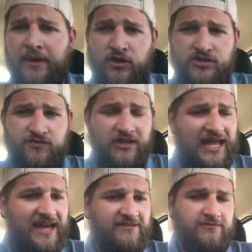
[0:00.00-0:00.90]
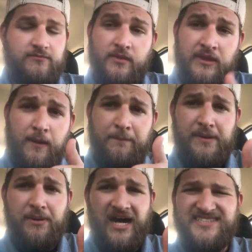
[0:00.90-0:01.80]
Bengals for life.
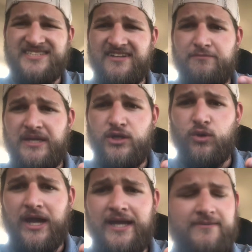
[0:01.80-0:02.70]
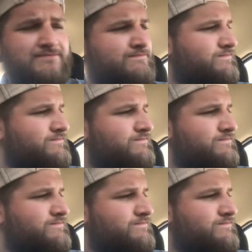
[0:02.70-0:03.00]
Be positive. Be great.